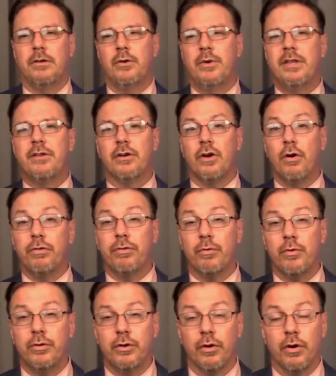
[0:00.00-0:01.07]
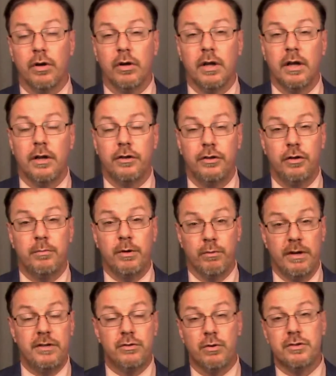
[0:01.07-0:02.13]
you either go through your
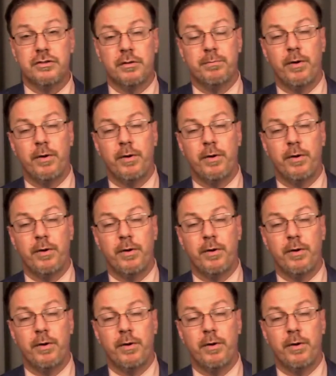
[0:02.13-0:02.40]
human resource